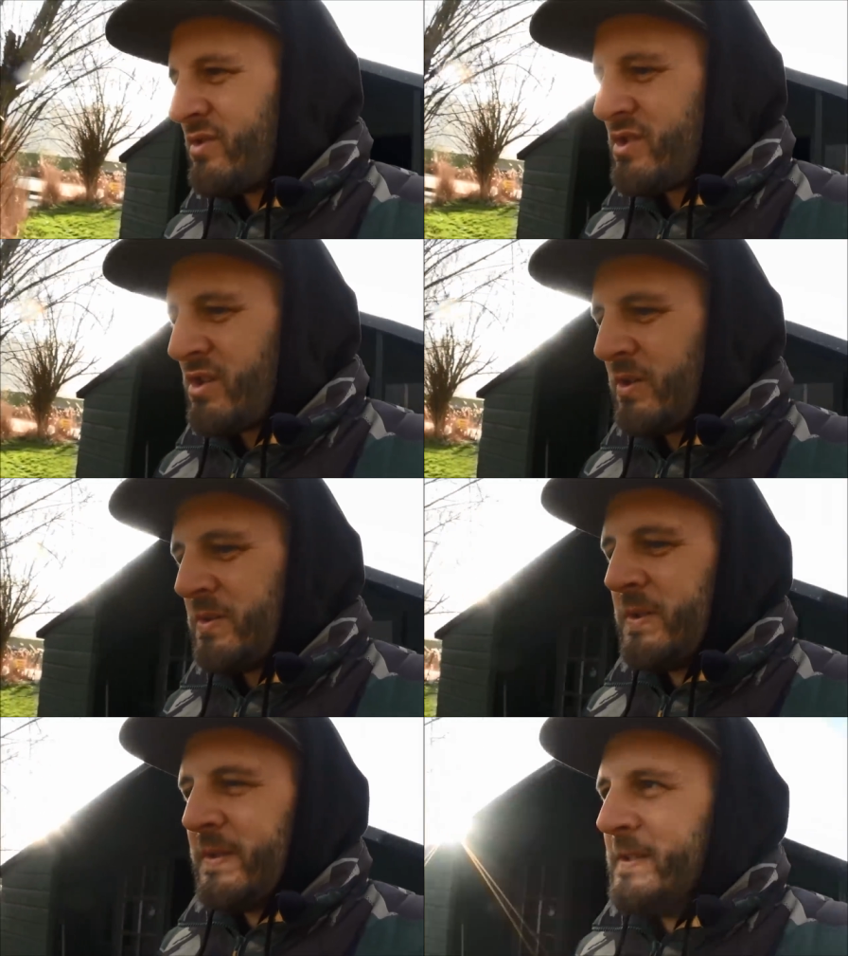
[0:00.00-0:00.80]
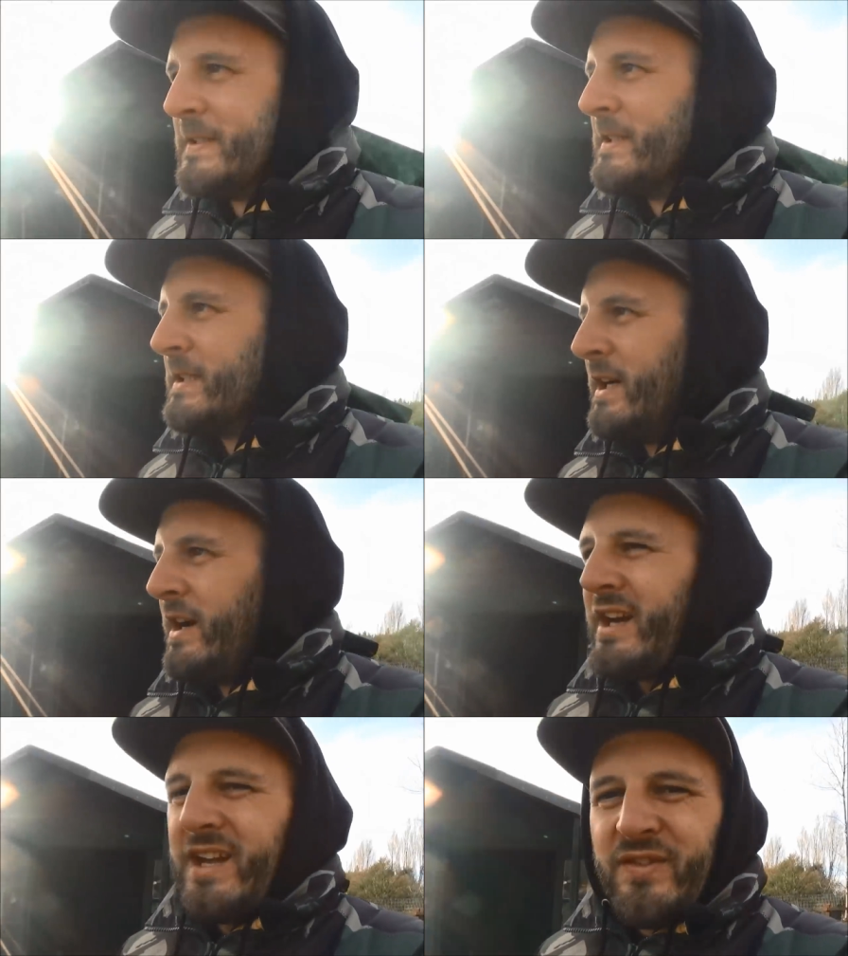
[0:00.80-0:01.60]
So
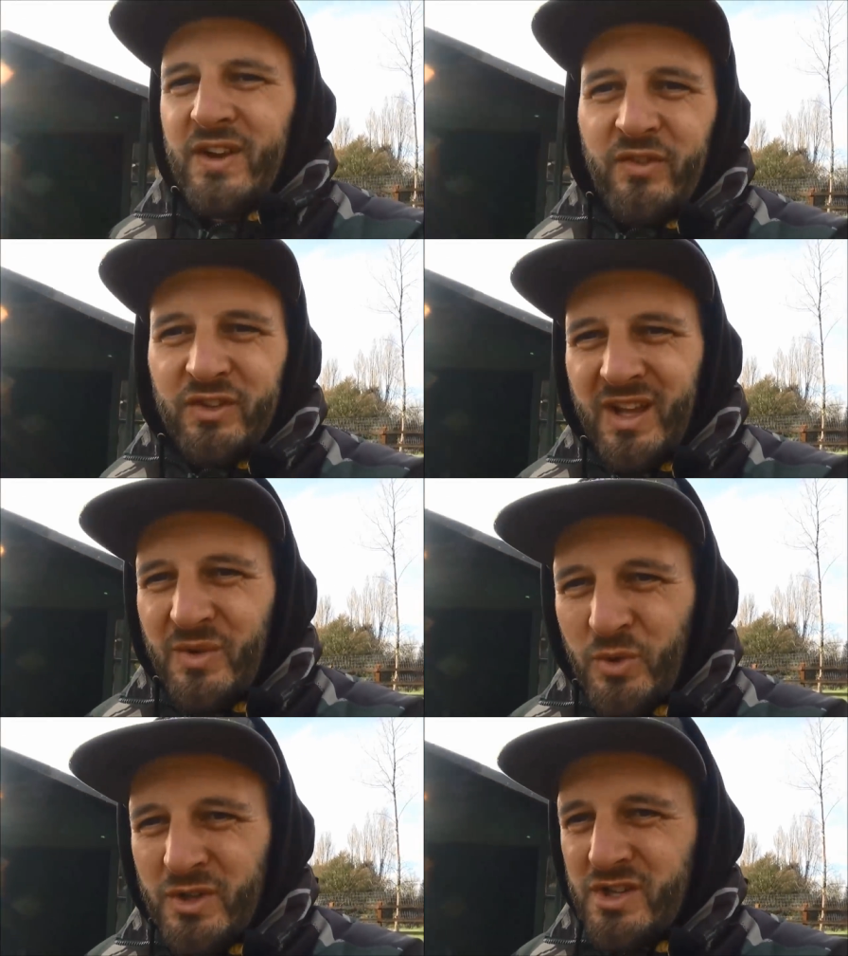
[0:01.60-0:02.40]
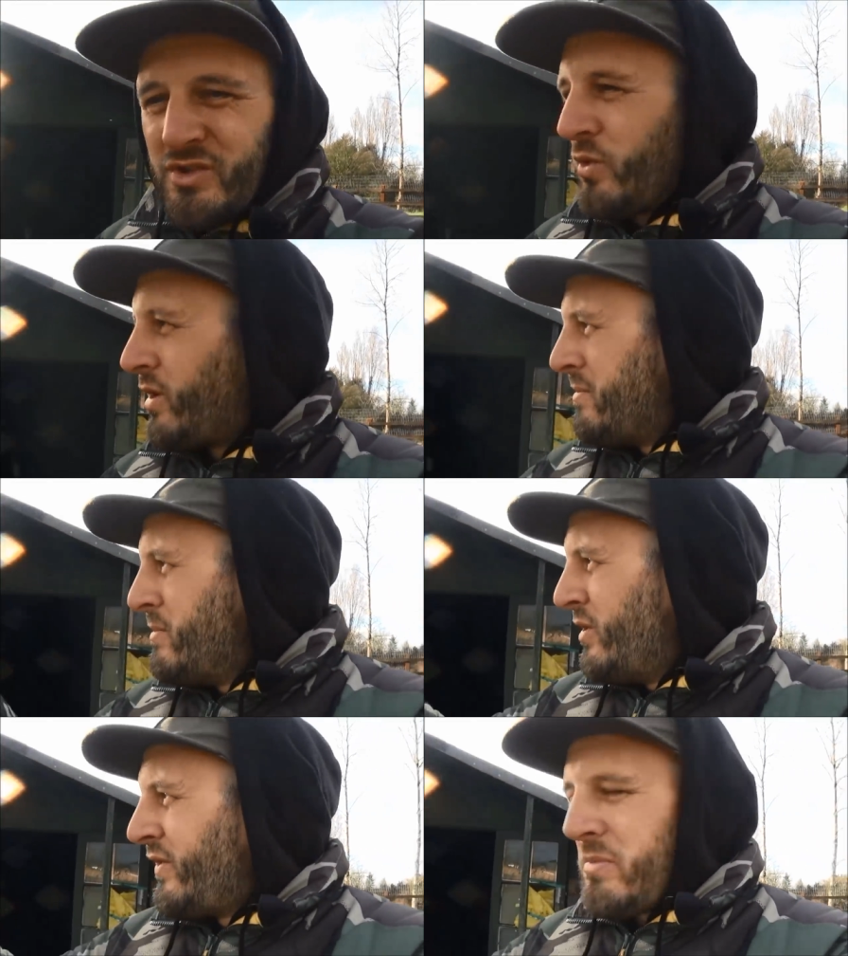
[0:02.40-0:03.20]
even if I did want to sort of like
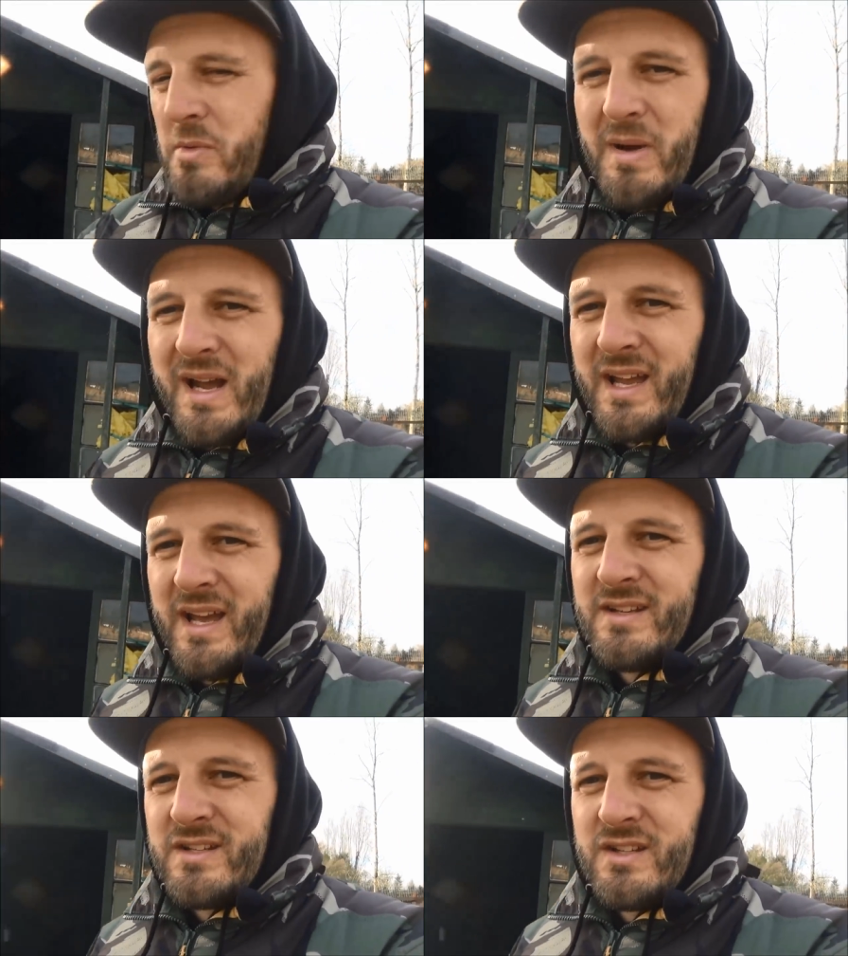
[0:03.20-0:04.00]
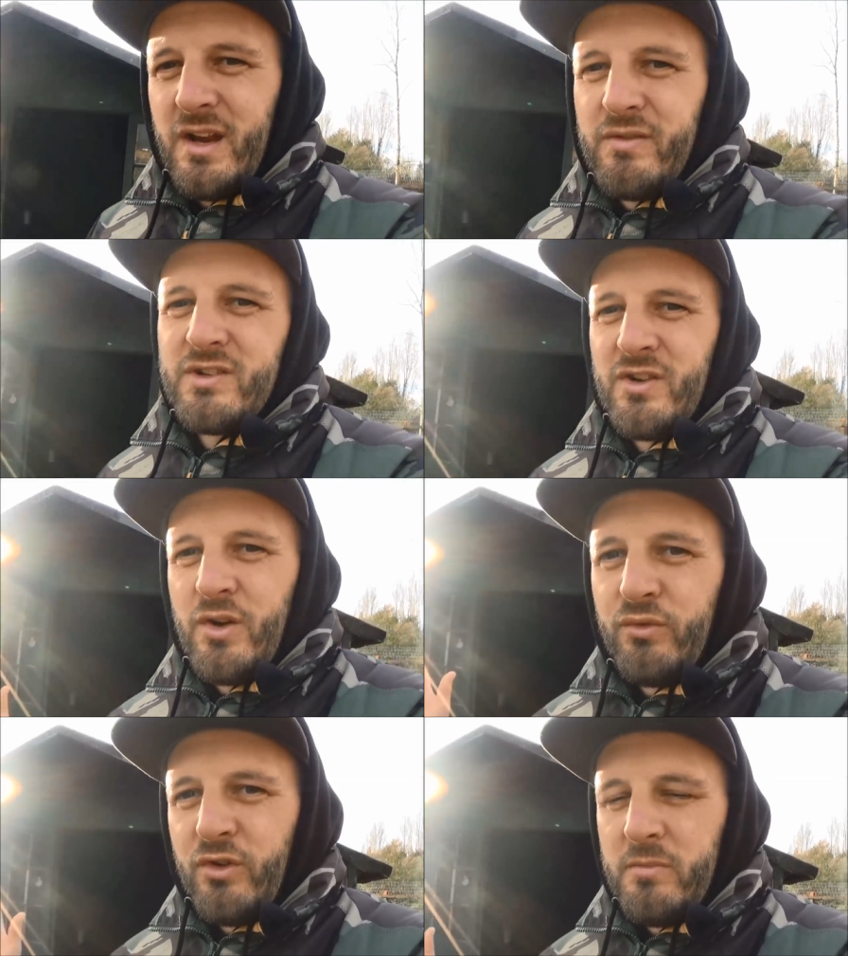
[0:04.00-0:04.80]
move up the back end, there is
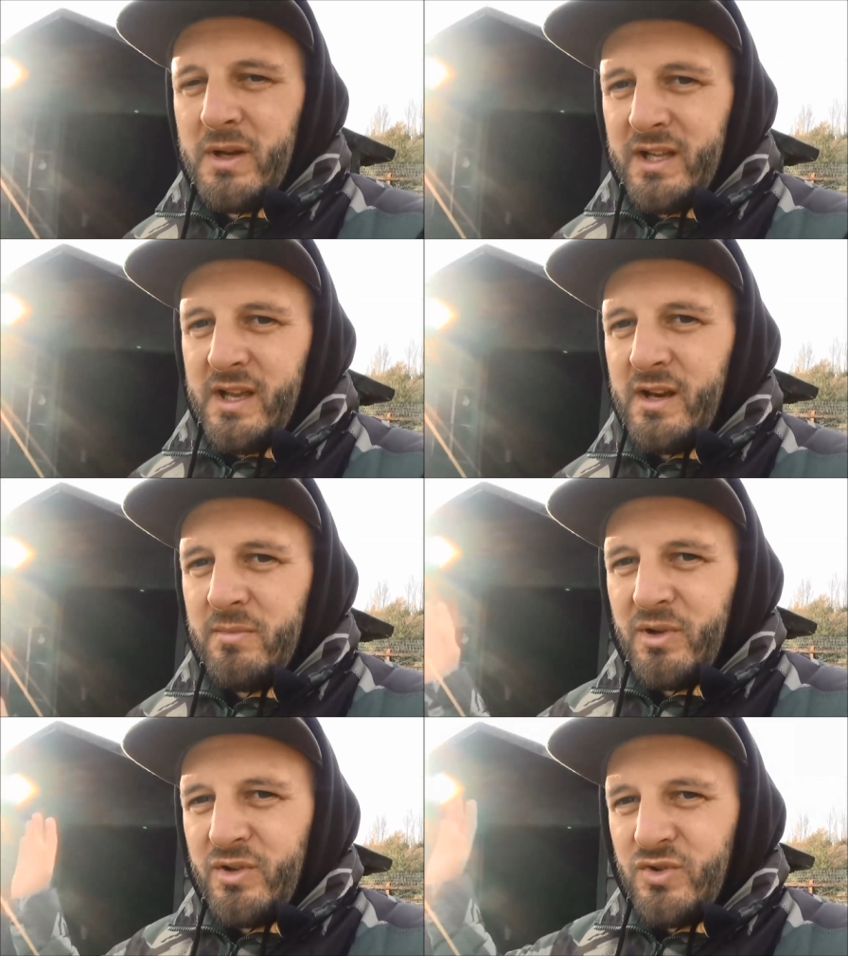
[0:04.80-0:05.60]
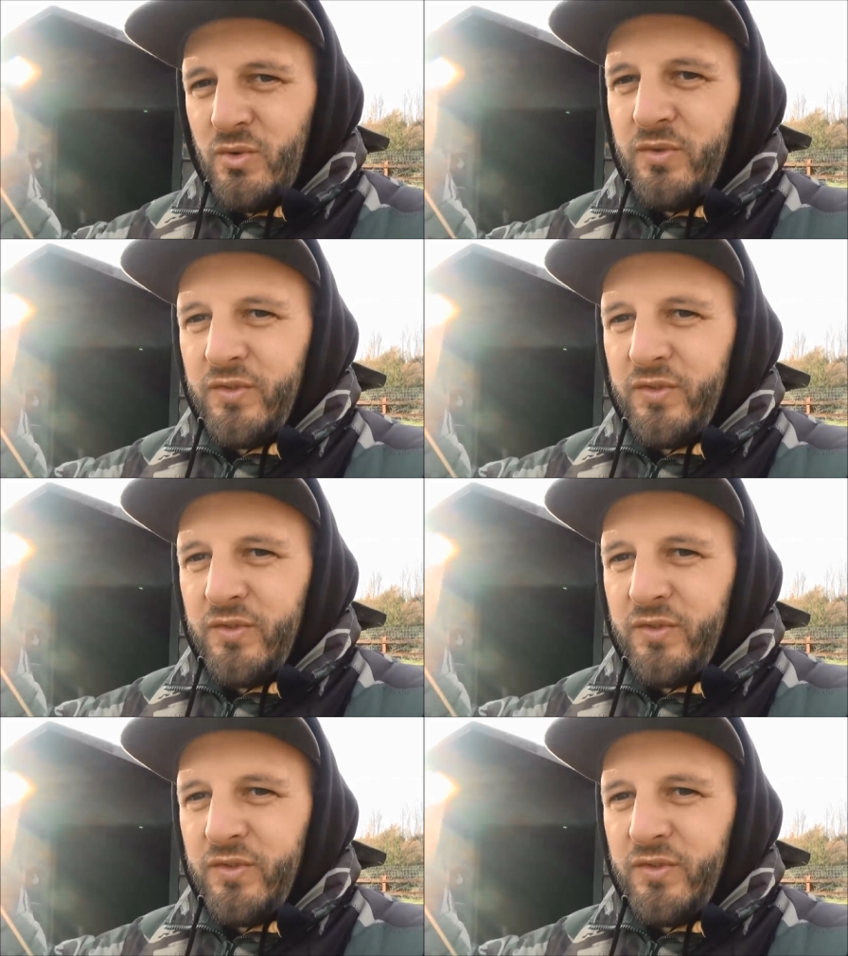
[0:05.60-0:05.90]
no room at the end because all